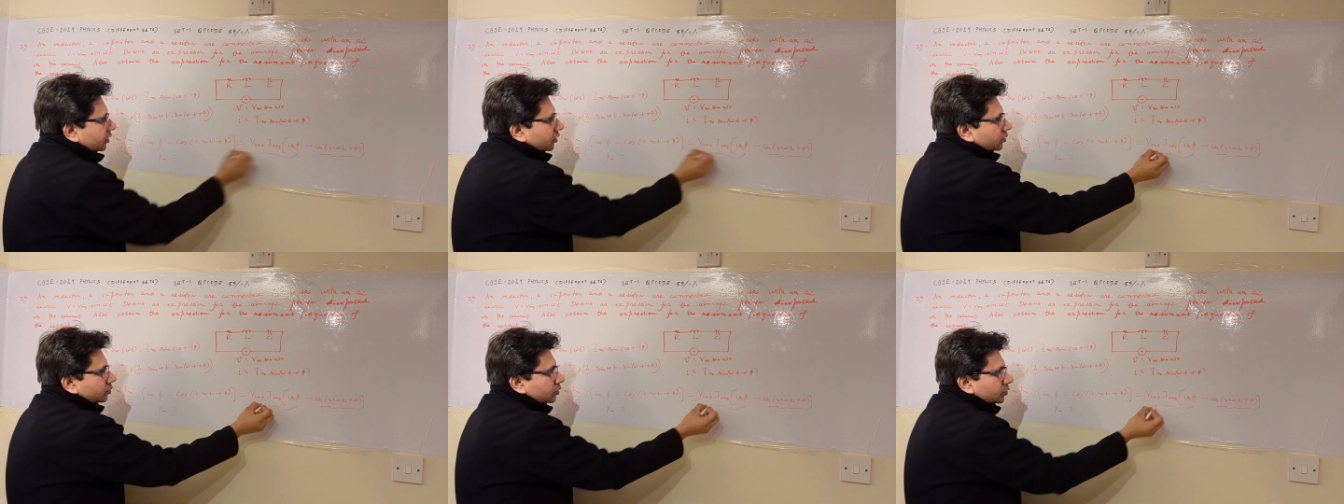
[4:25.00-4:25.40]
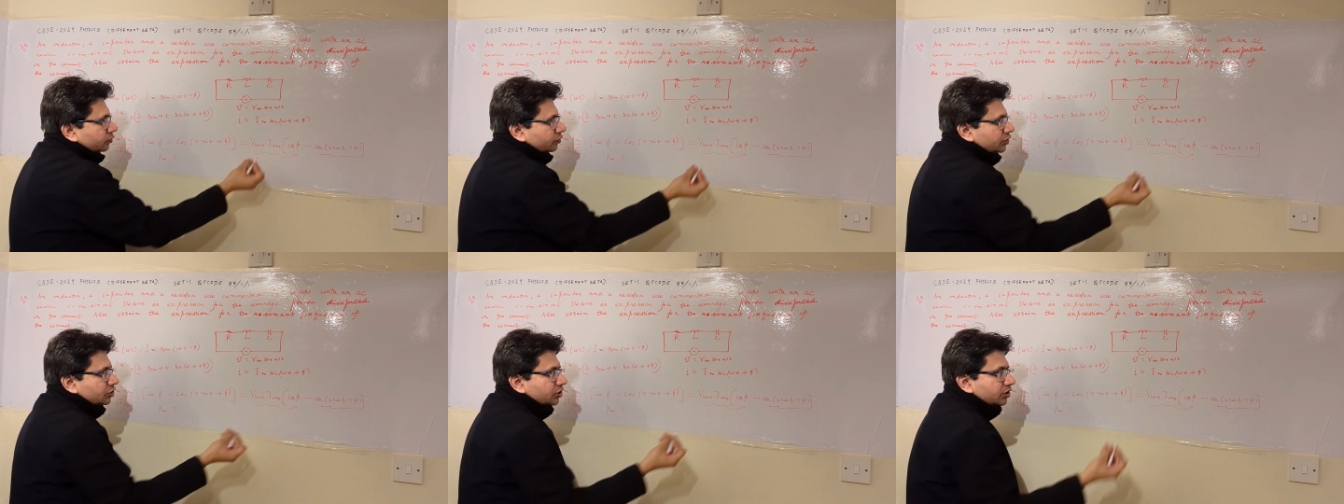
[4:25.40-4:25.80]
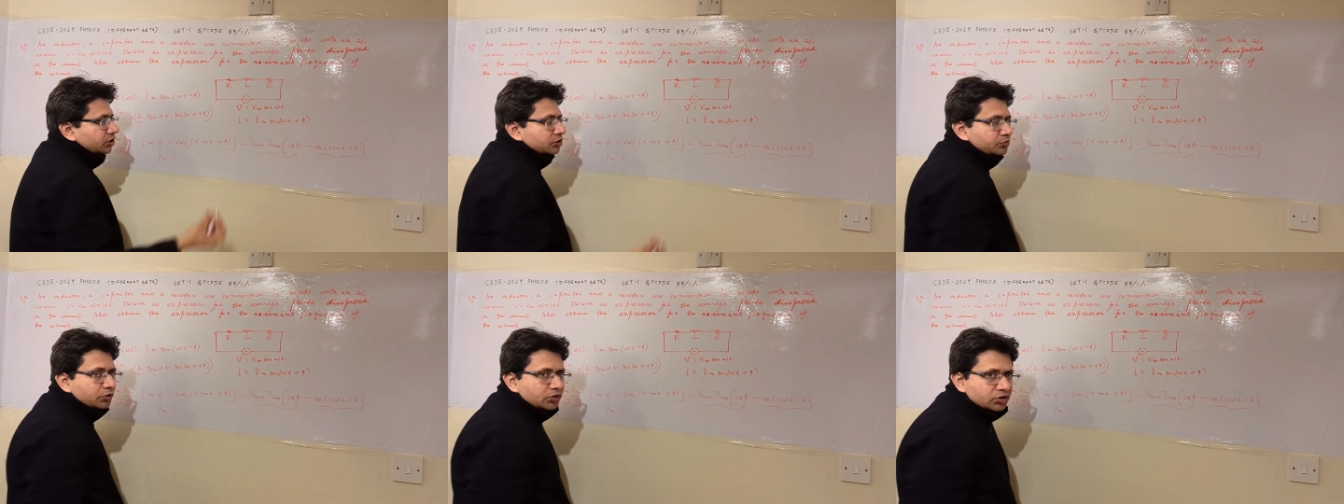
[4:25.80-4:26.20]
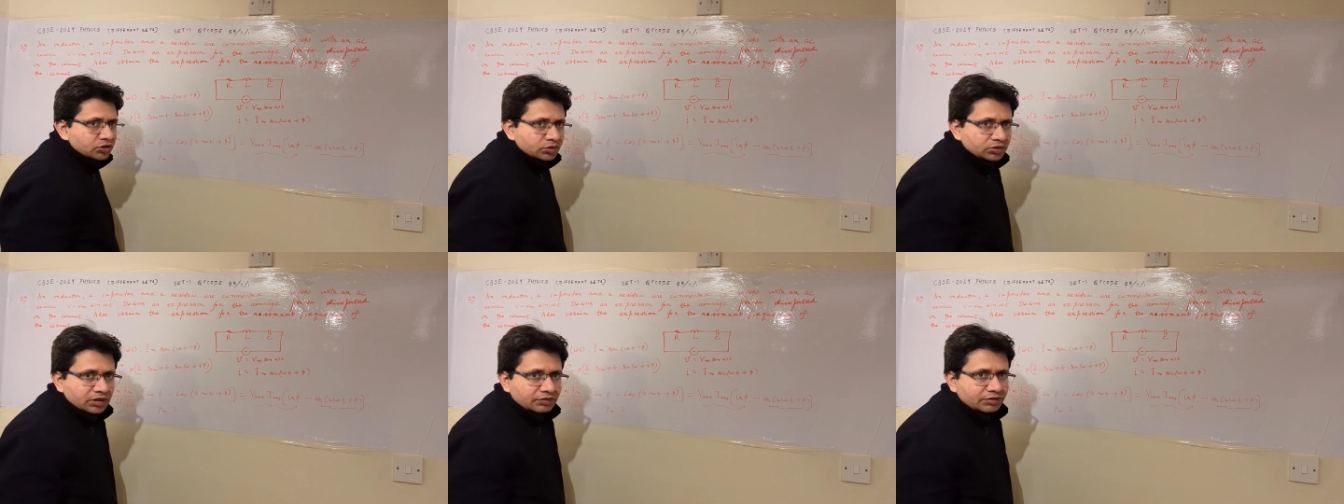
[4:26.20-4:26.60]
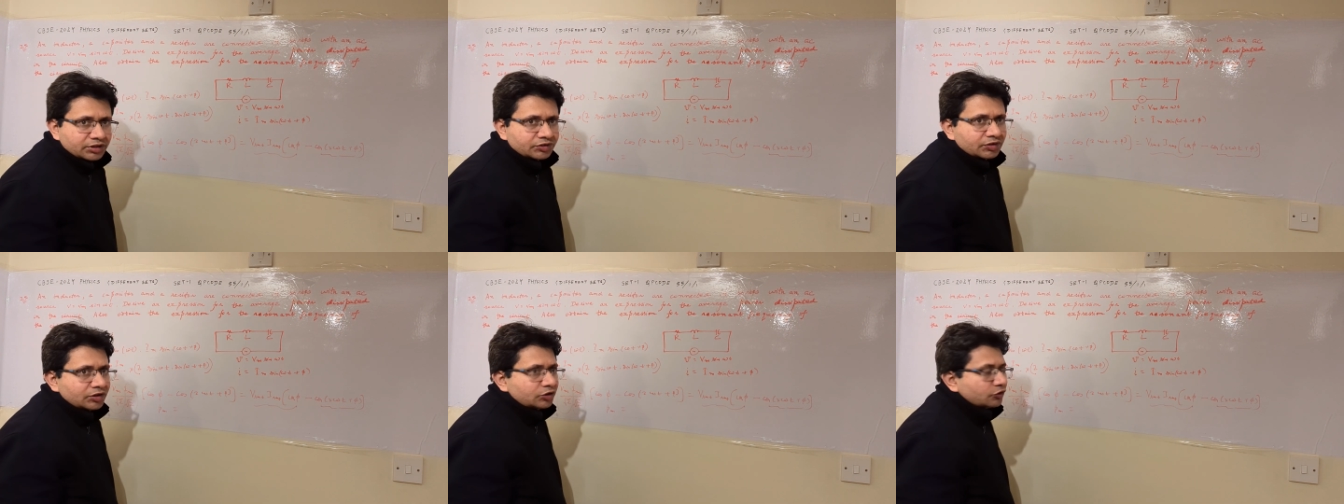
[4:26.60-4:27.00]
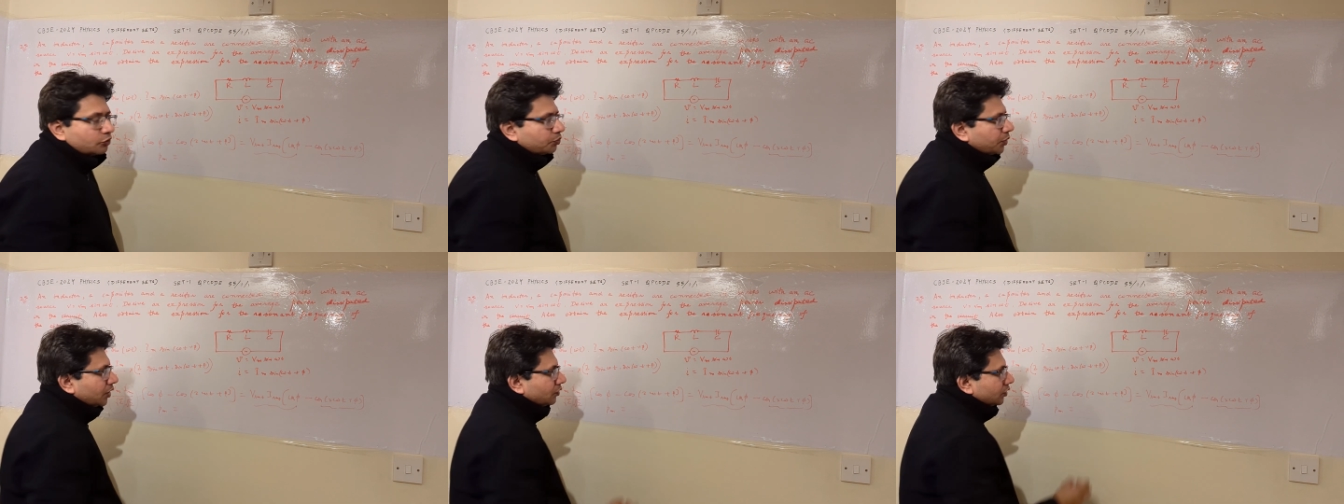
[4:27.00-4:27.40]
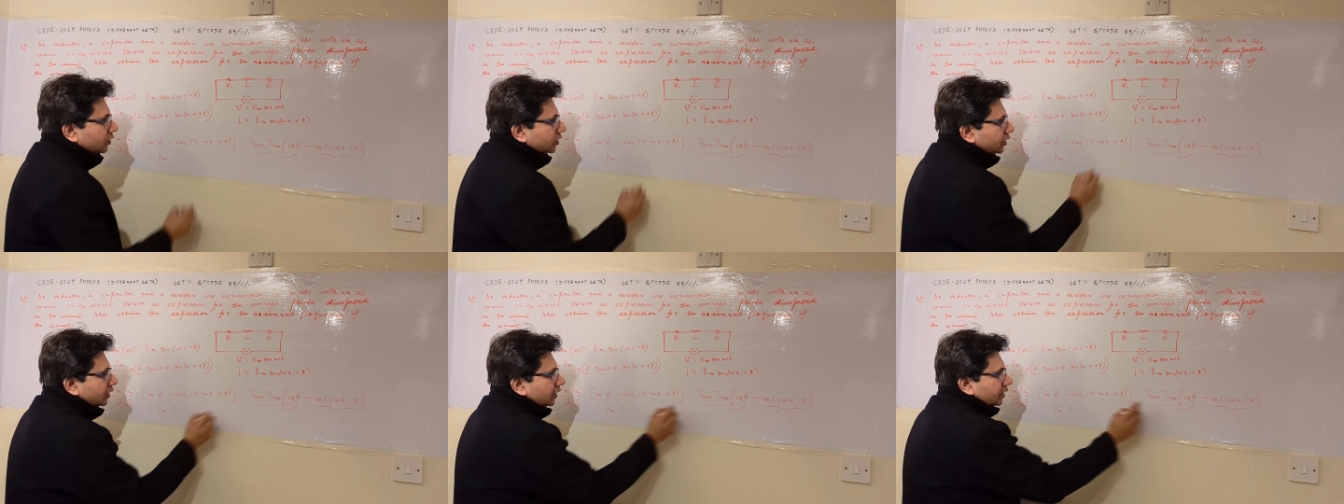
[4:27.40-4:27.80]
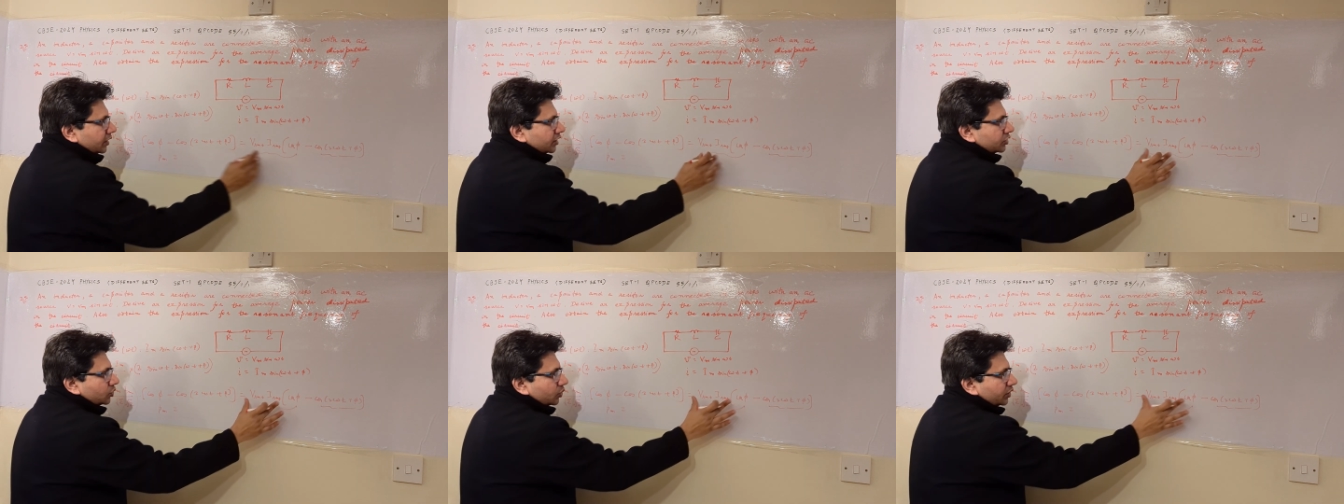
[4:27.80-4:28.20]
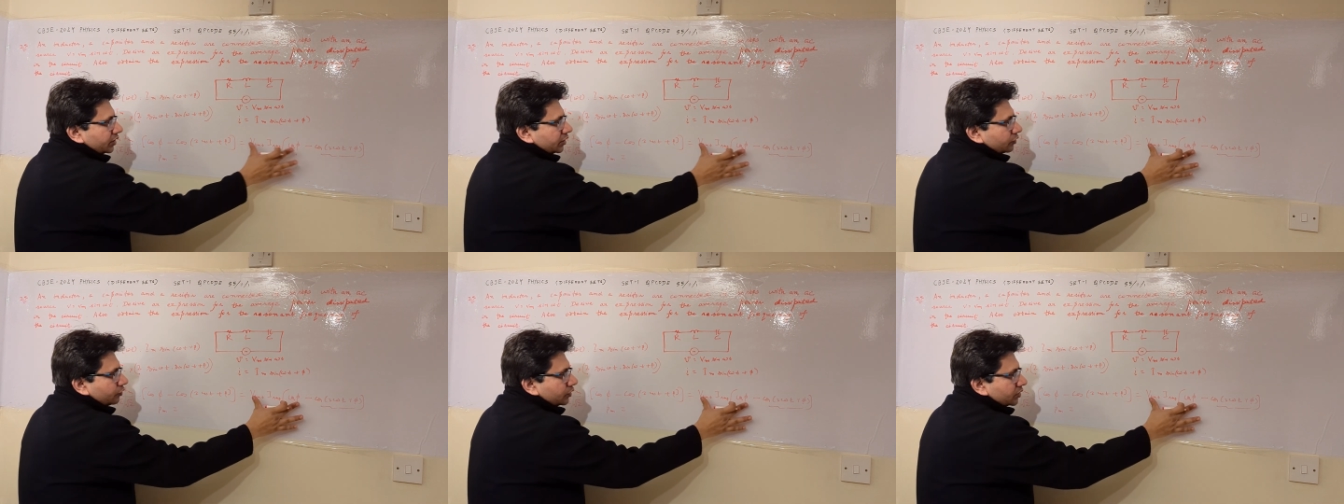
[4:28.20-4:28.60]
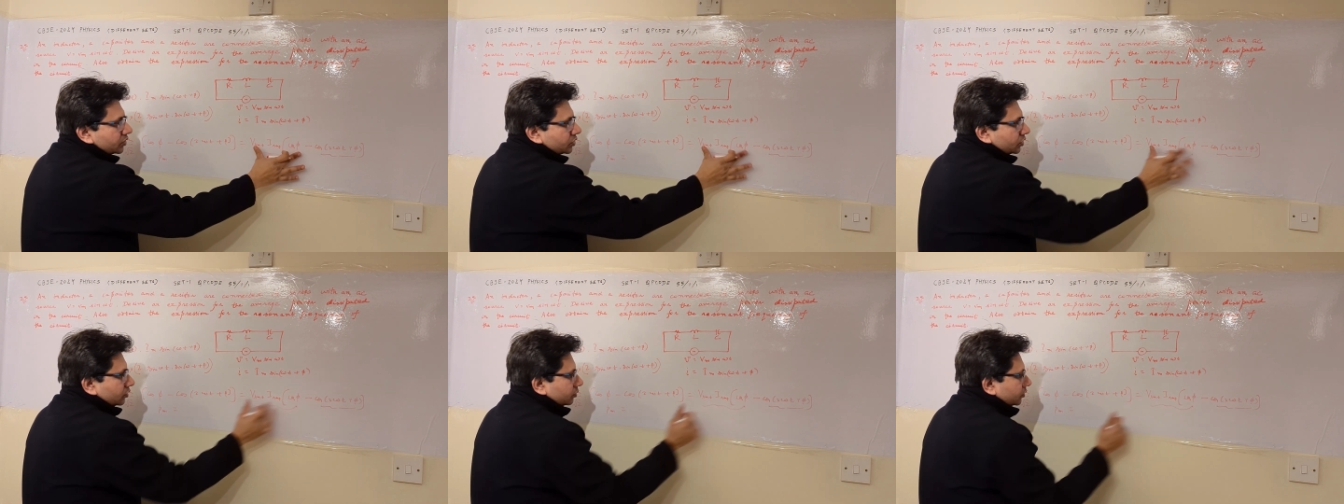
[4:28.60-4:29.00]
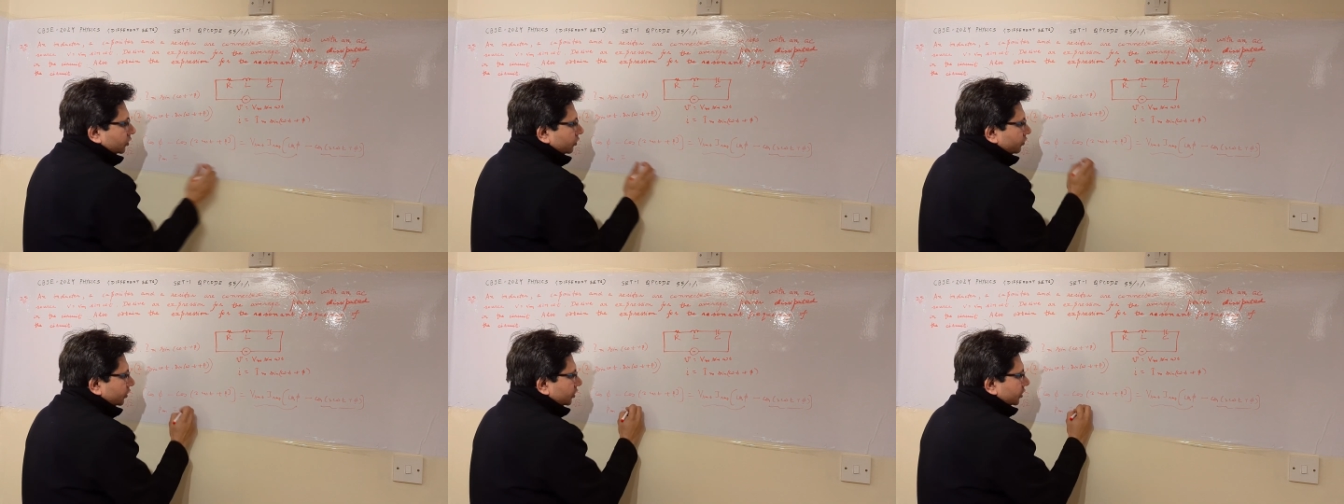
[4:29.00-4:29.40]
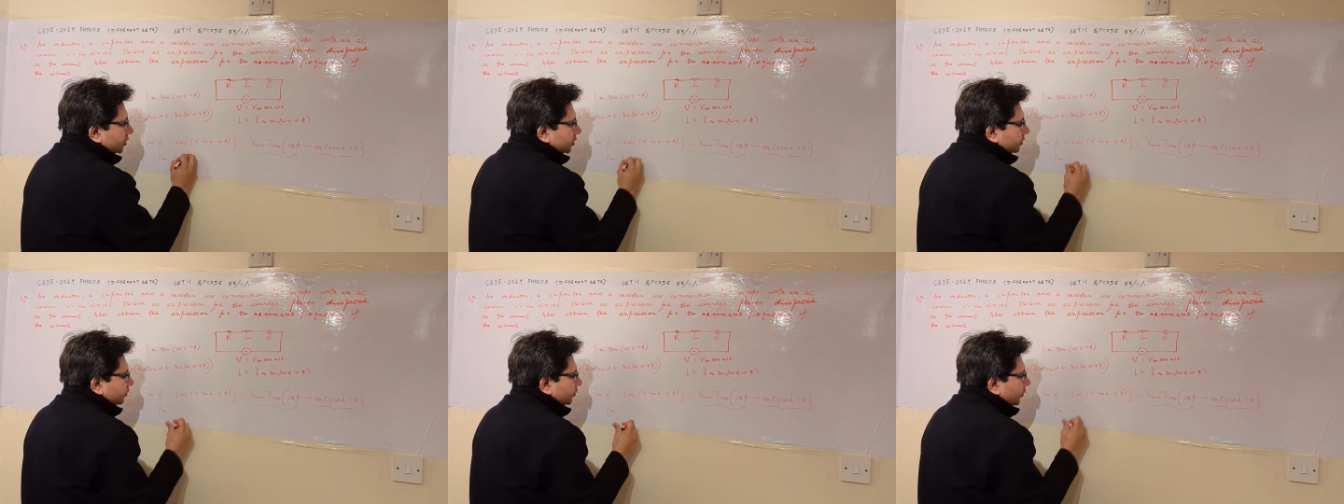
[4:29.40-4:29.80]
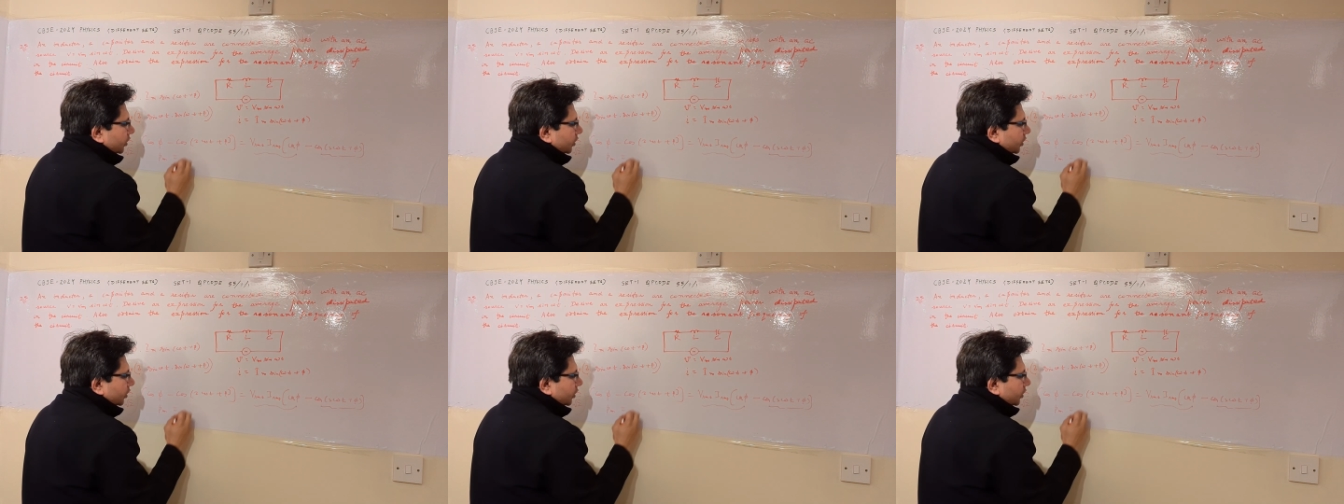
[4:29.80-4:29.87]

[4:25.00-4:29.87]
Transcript: term which corresponds to the average value of power is only the first term which is